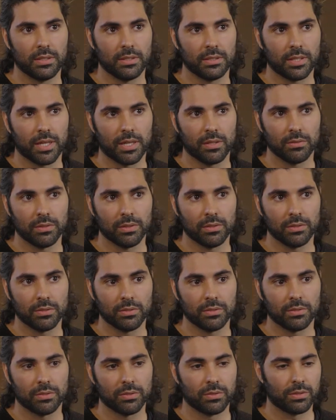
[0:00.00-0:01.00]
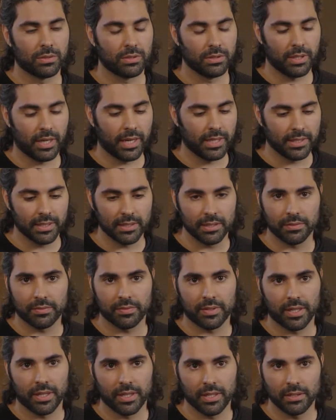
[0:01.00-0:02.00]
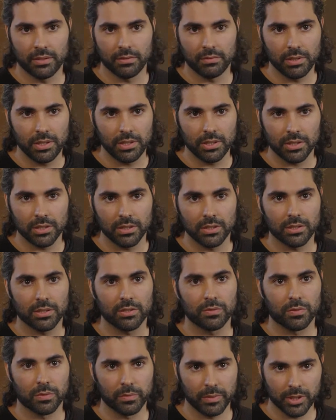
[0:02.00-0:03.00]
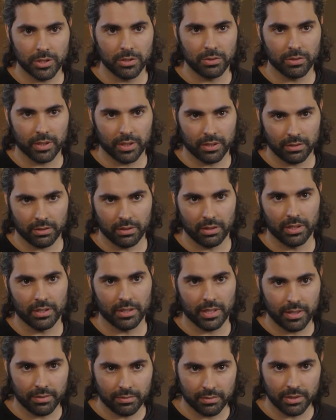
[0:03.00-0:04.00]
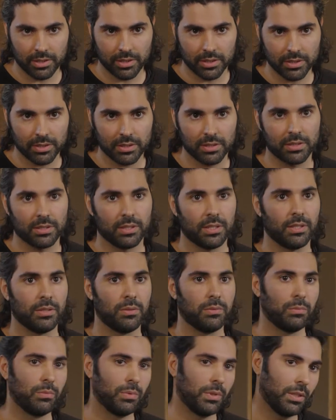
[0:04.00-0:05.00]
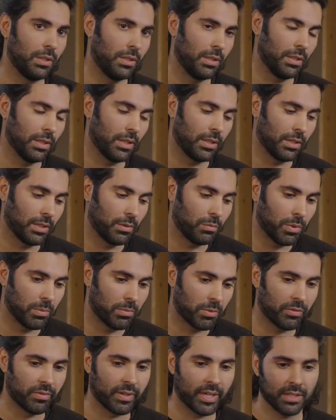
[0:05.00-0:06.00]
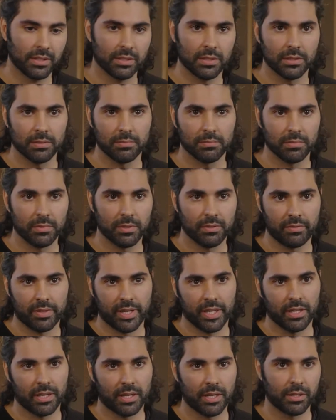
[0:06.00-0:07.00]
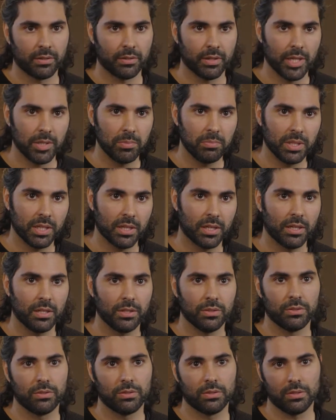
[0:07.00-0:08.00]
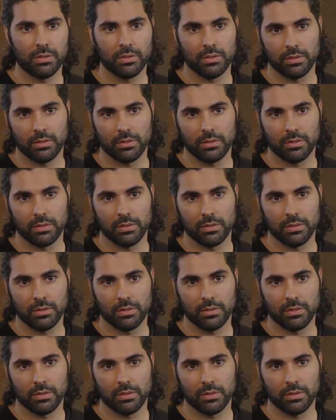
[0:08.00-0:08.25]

download or identify regions for which to calculate averages. And then we provide them via our API or